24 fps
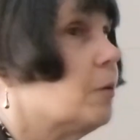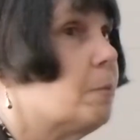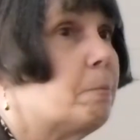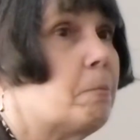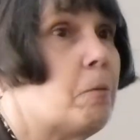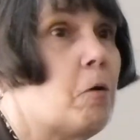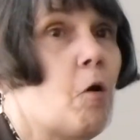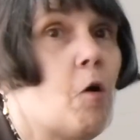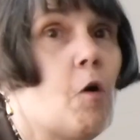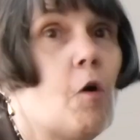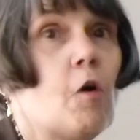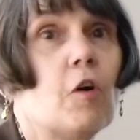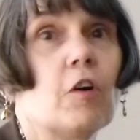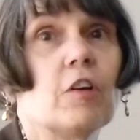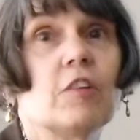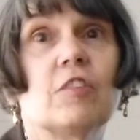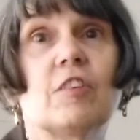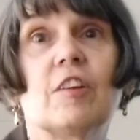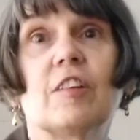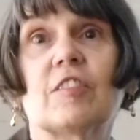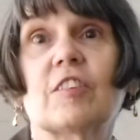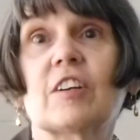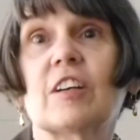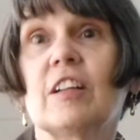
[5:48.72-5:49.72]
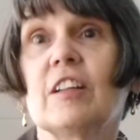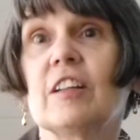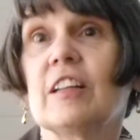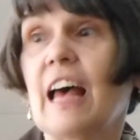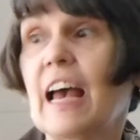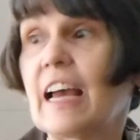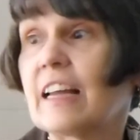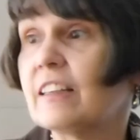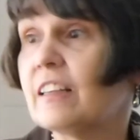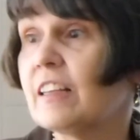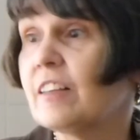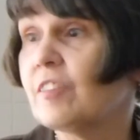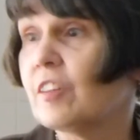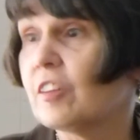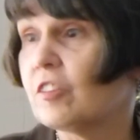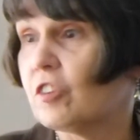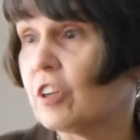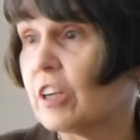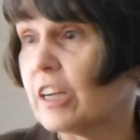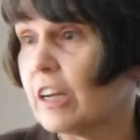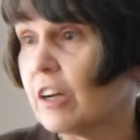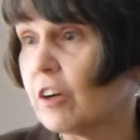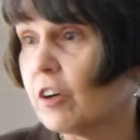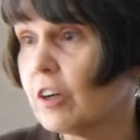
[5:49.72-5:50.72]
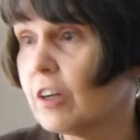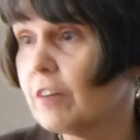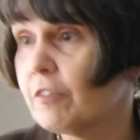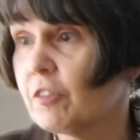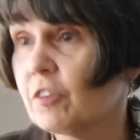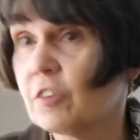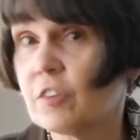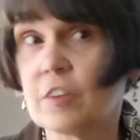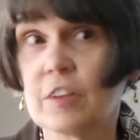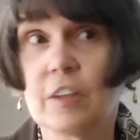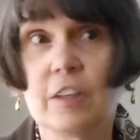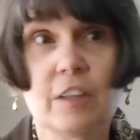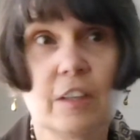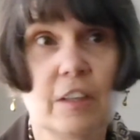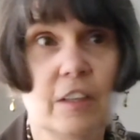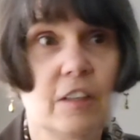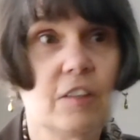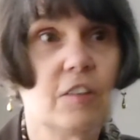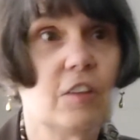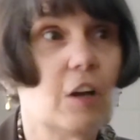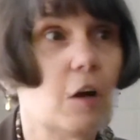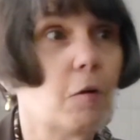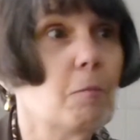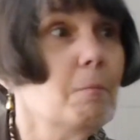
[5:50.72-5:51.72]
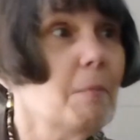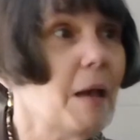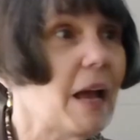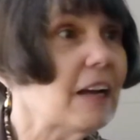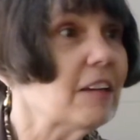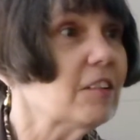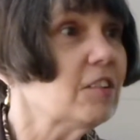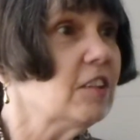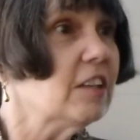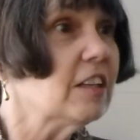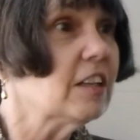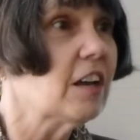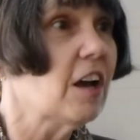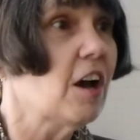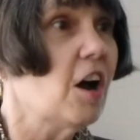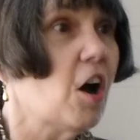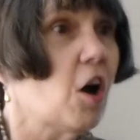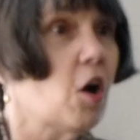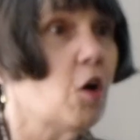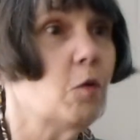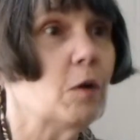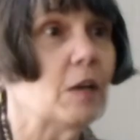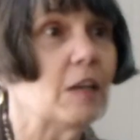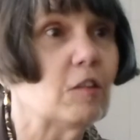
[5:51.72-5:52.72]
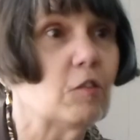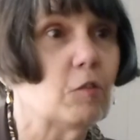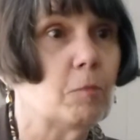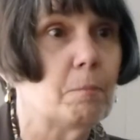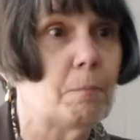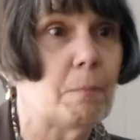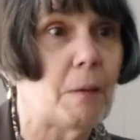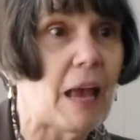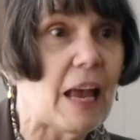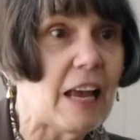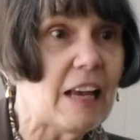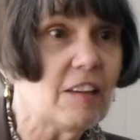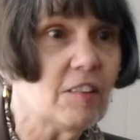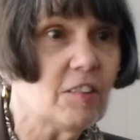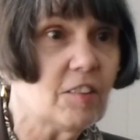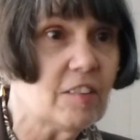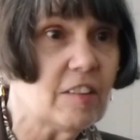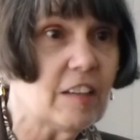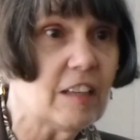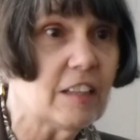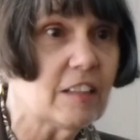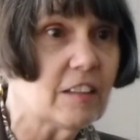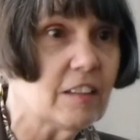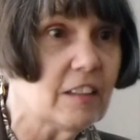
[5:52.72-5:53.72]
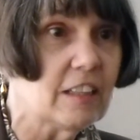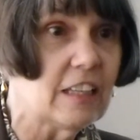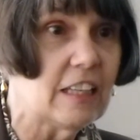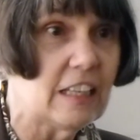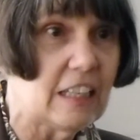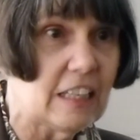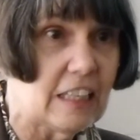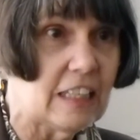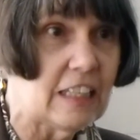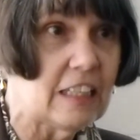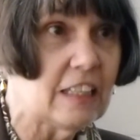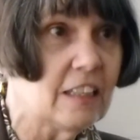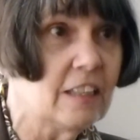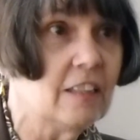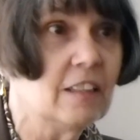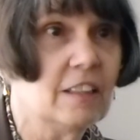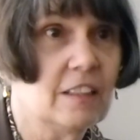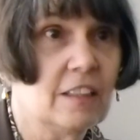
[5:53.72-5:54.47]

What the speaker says: ports, is collecting the tariffs. Mexico is basically